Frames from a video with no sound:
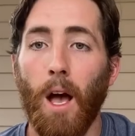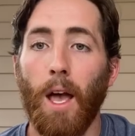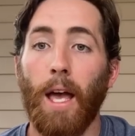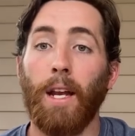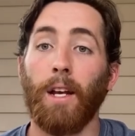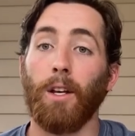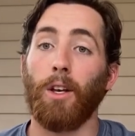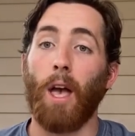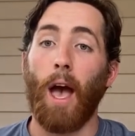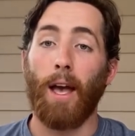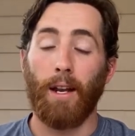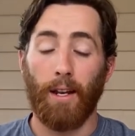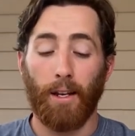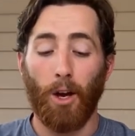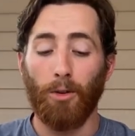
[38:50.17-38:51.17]
And
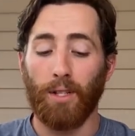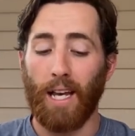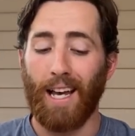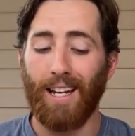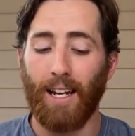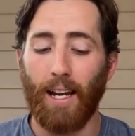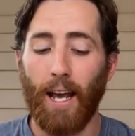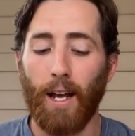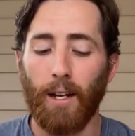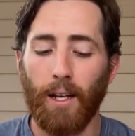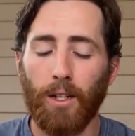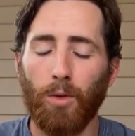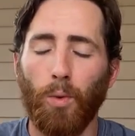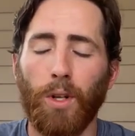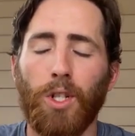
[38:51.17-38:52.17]
it goes hand in hand.
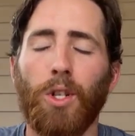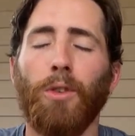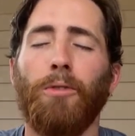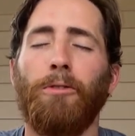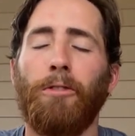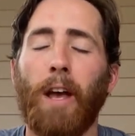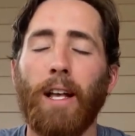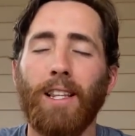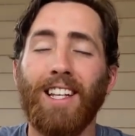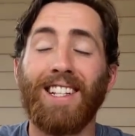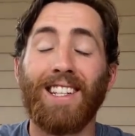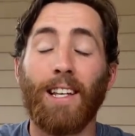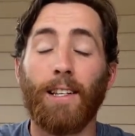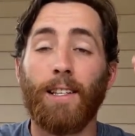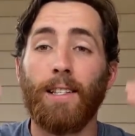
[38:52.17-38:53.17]
It's what you're failing
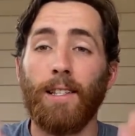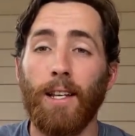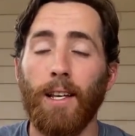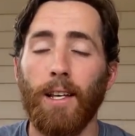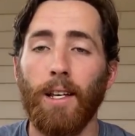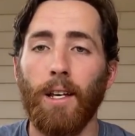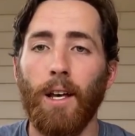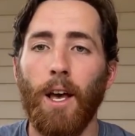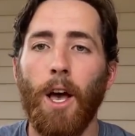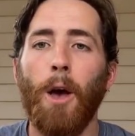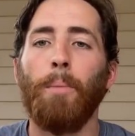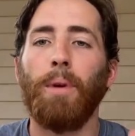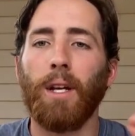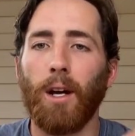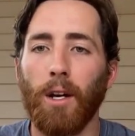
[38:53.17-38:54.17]
to see
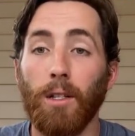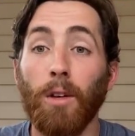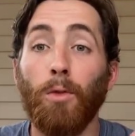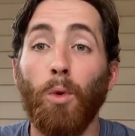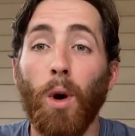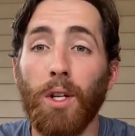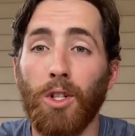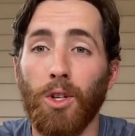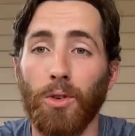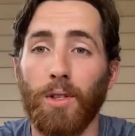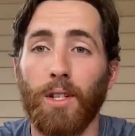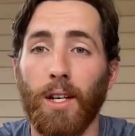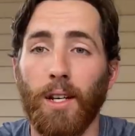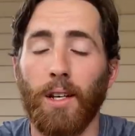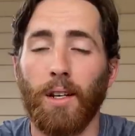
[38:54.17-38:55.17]
because of what you're
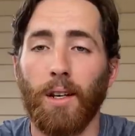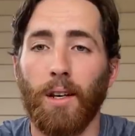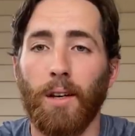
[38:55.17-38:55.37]
seeing.